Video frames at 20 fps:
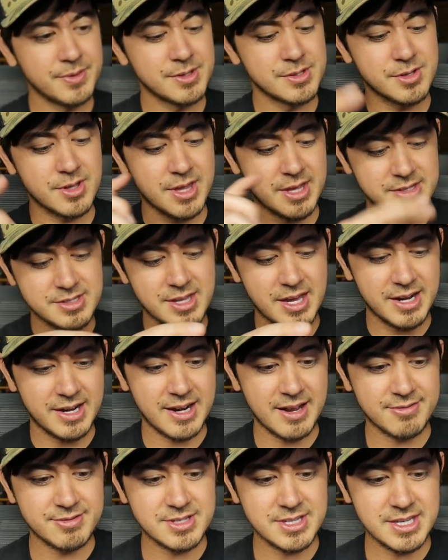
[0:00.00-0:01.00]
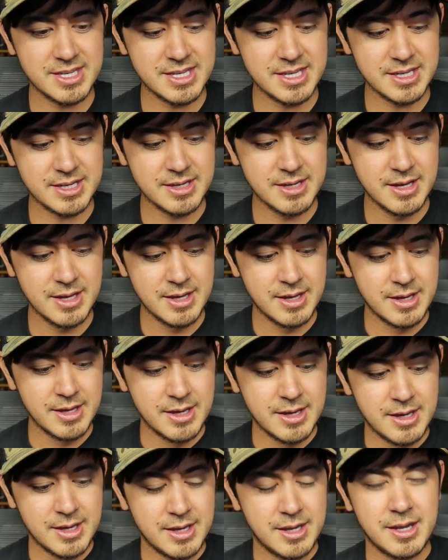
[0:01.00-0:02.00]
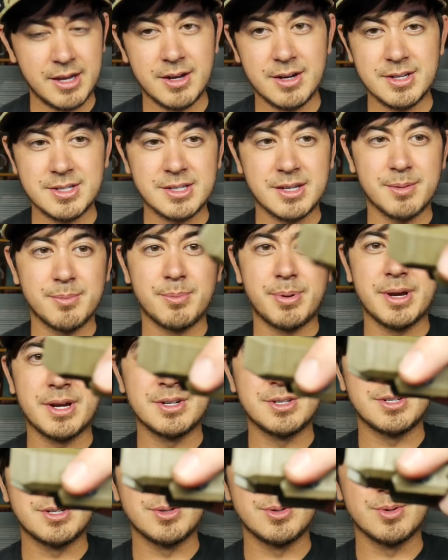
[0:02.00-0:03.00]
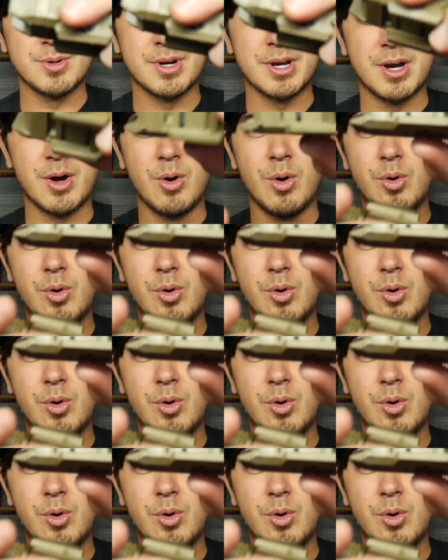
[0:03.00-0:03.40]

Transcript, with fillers: So that's not an FDE. Here it is compared to uh,